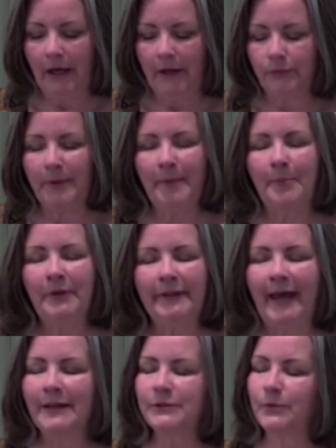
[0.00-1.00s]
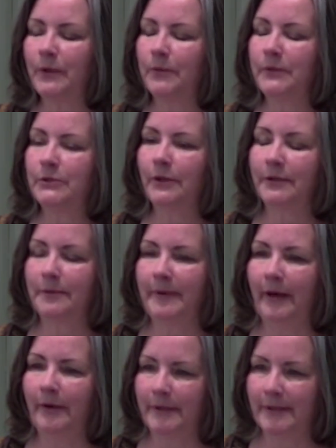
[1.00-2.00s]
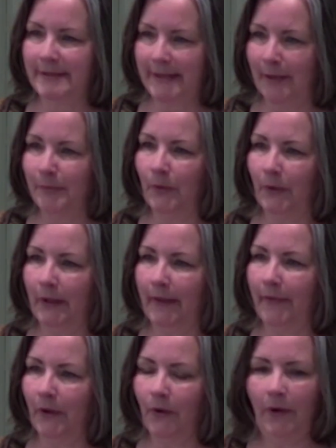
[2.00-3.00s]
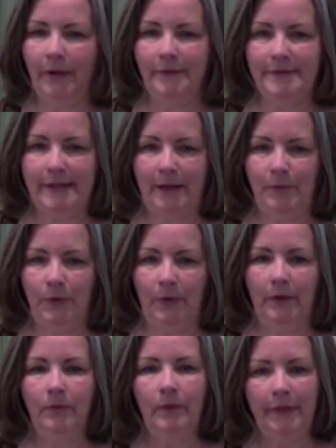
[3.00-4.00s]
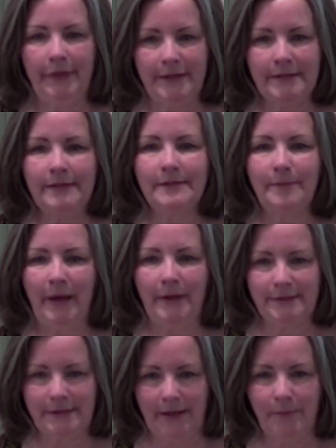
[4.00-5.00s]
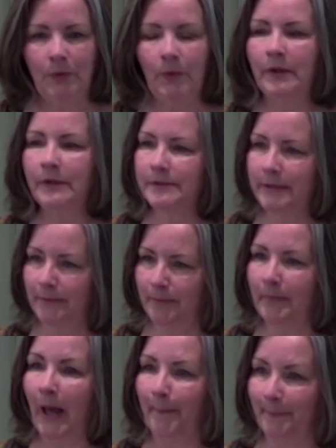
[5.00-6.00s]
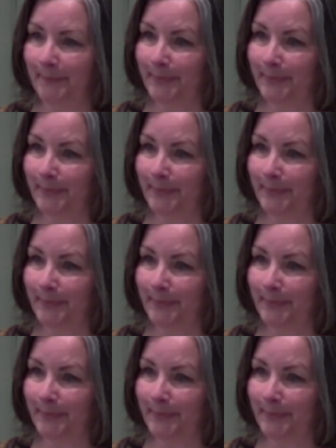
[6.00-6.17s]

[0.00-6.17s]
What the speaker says: Remember last week we talked about Samuel and the call of Samuel. Well, this is about Samuel's mom.